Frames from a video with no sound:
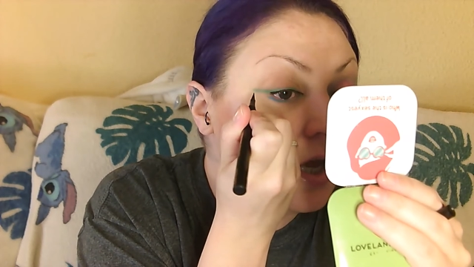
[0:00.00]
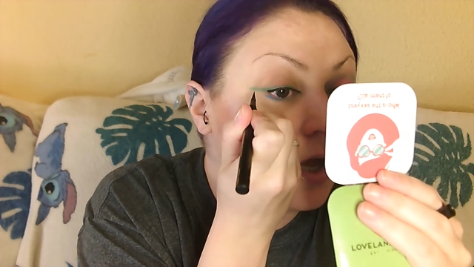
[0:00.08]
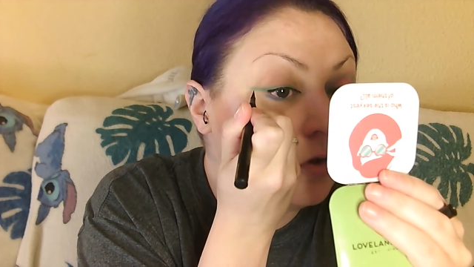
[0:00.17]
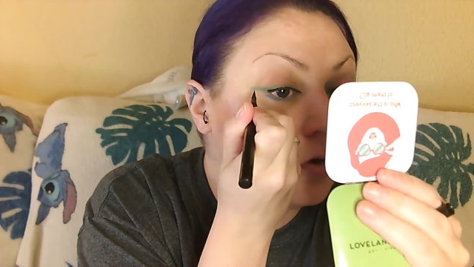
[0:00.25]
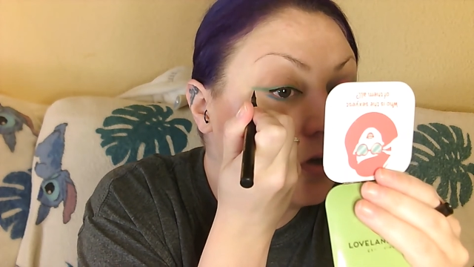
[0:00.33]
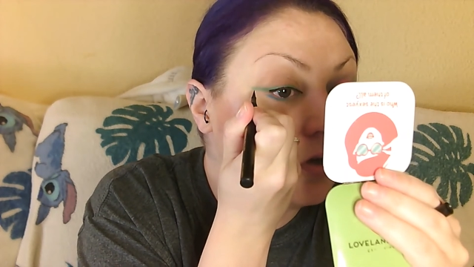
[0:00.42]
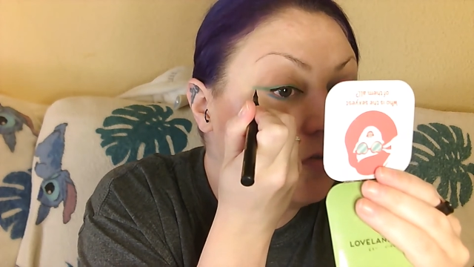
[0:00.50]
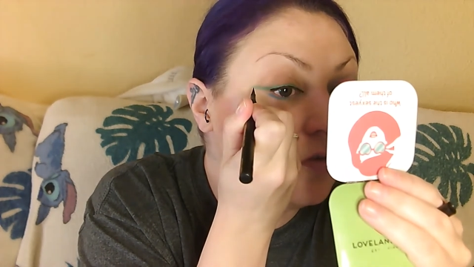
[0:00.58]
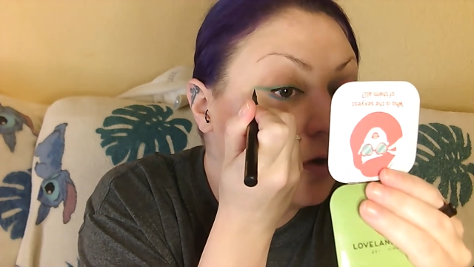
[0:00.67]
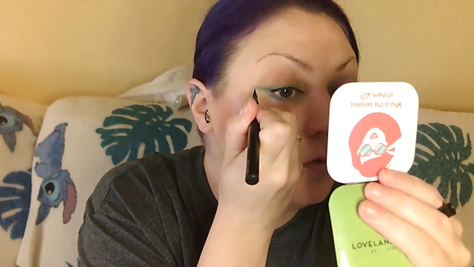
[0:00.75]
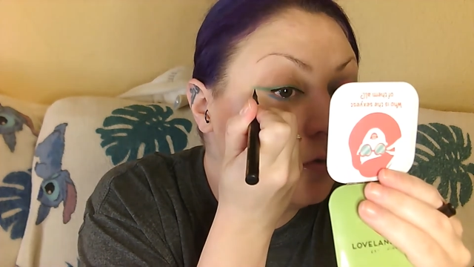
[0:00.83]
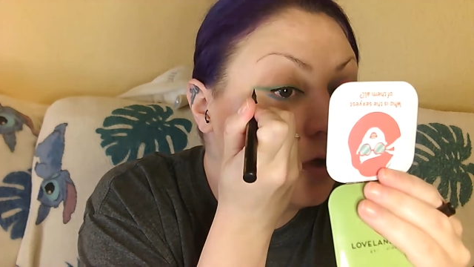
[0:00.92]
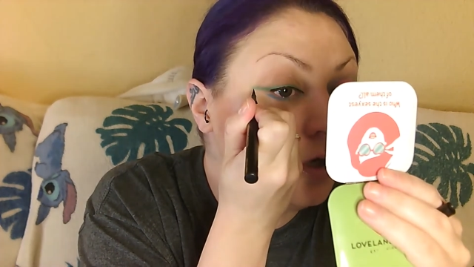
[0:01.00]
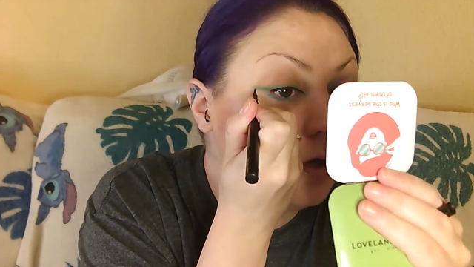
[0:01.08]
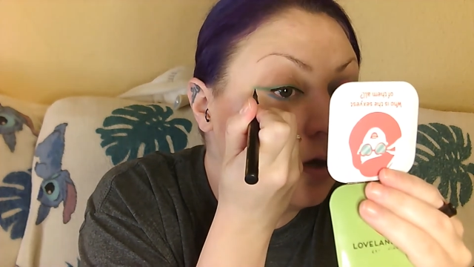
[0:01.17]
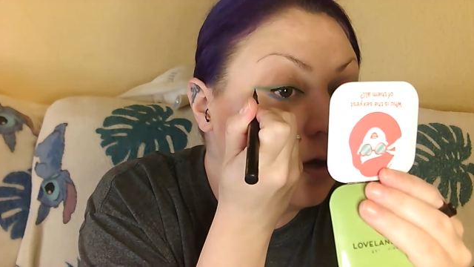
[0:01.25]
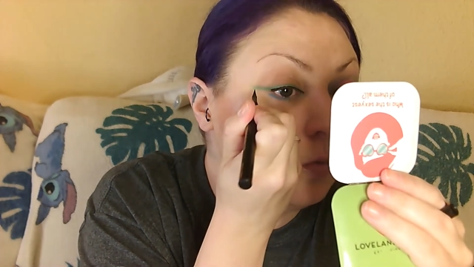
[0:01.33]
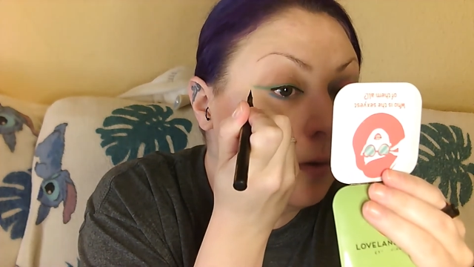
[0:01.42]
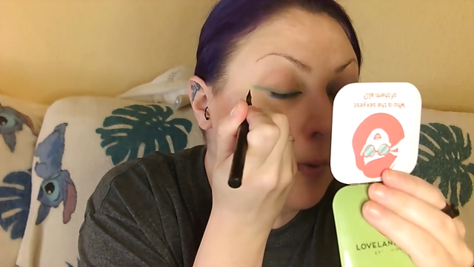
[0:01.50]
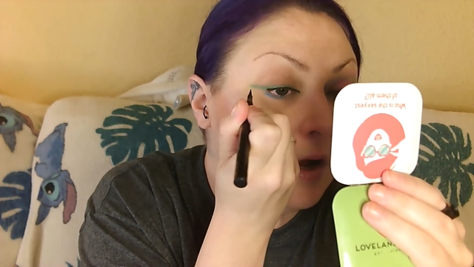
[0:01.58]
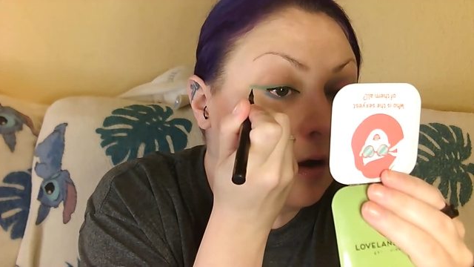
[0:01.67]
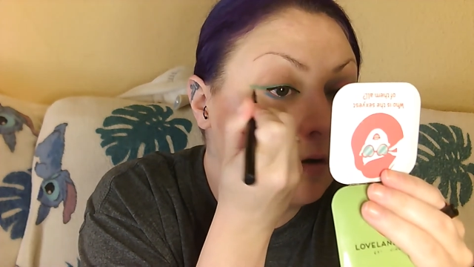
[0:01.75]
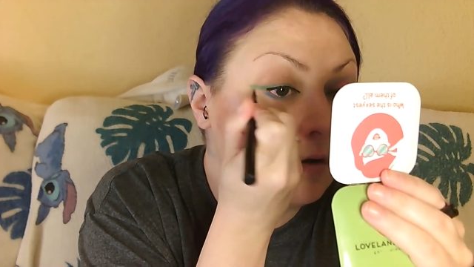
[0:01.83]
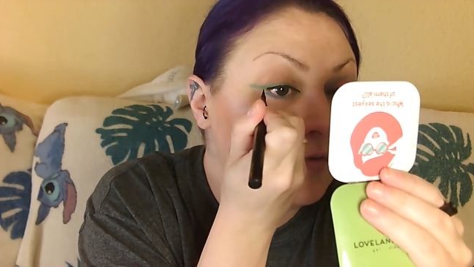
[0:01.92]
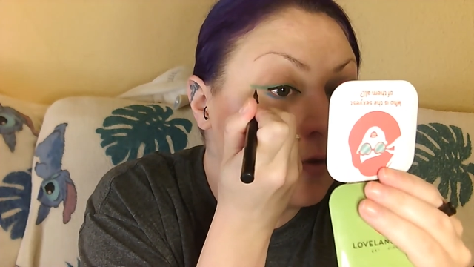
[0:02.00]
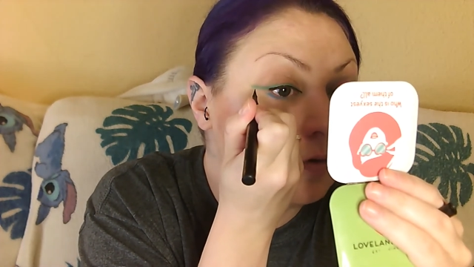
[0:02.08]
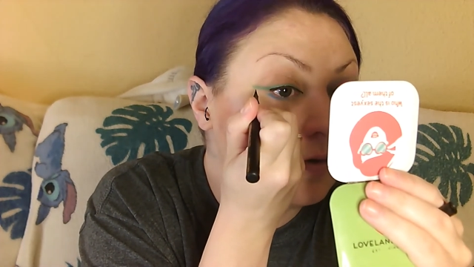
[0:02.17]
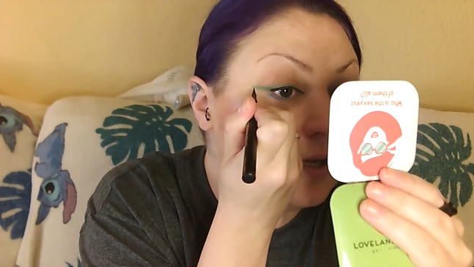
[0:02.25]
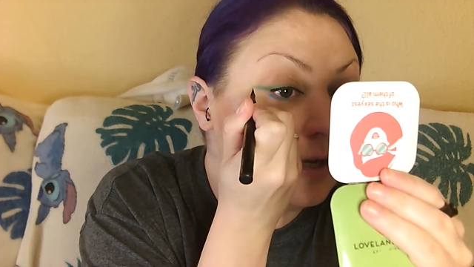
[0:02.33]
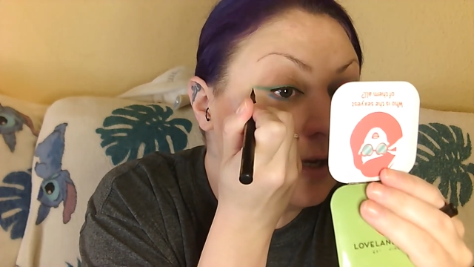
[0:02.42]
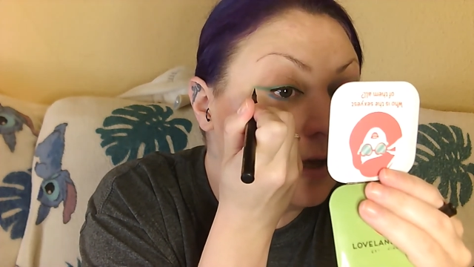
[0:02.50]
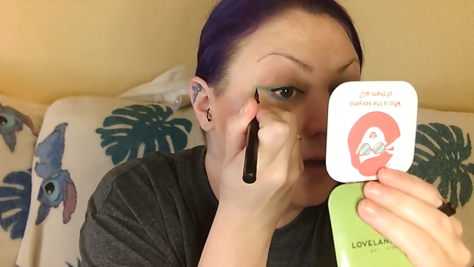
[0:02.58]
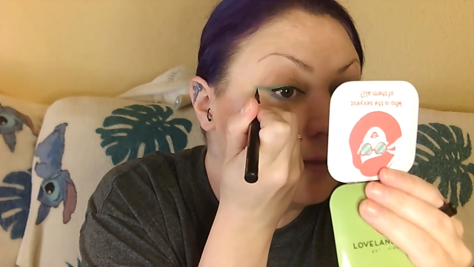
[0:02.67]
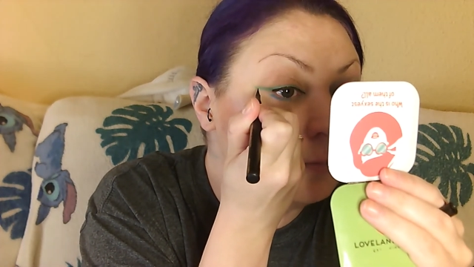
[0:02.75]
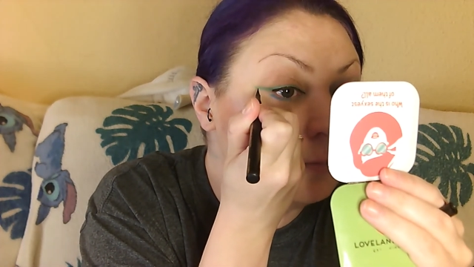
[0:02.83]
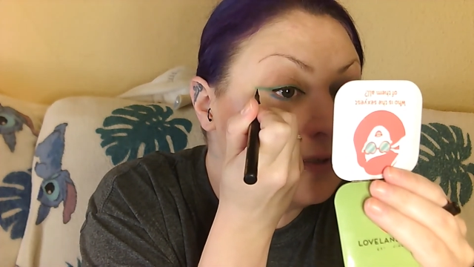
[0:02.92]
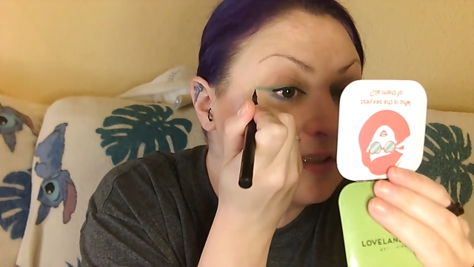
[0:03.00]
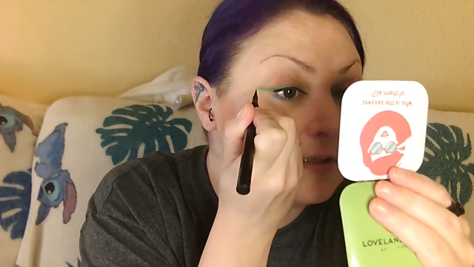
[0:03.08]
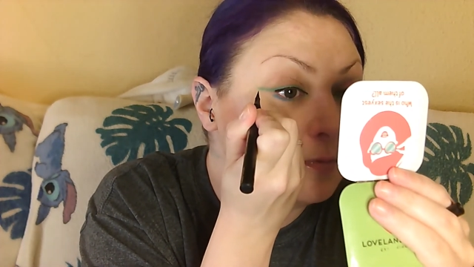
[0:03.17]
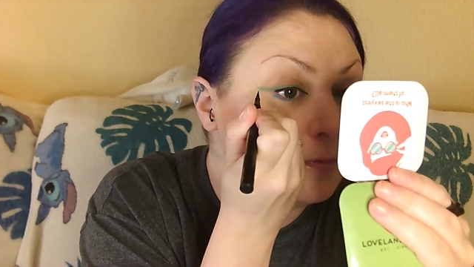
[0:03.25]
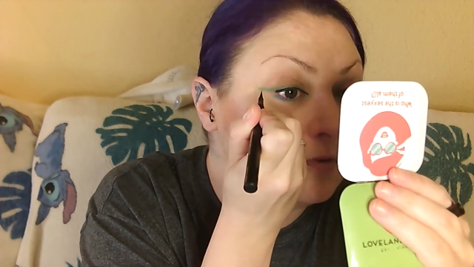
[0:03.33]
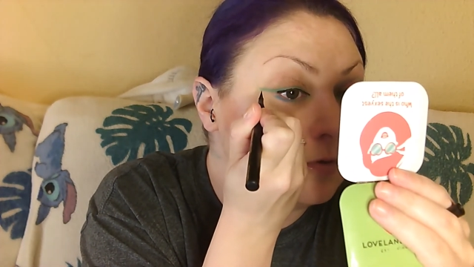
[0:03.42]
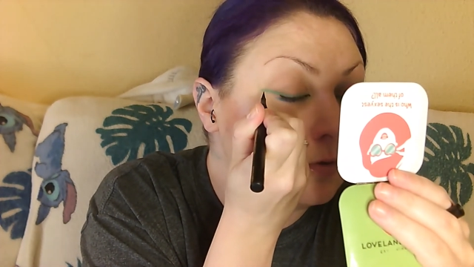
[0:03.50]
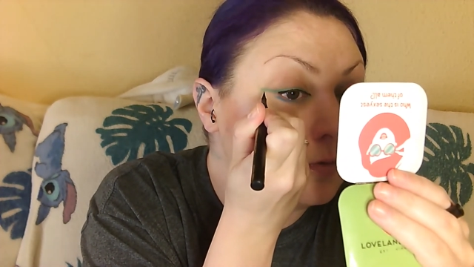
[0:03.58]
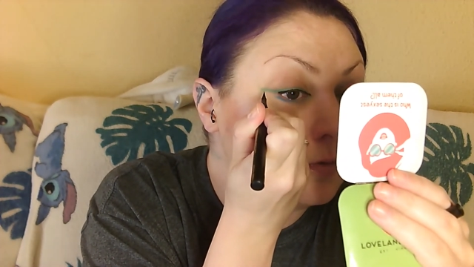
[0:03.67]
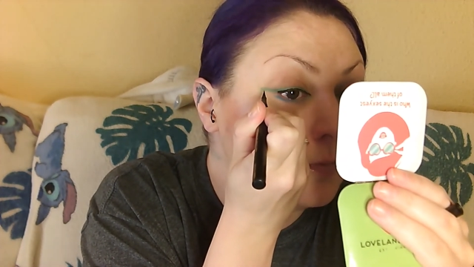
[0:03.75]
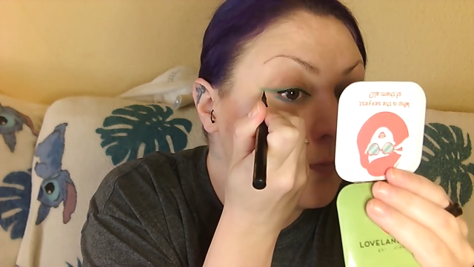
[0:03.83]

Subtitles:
and you're going to follow the lower part of the green line that we did before.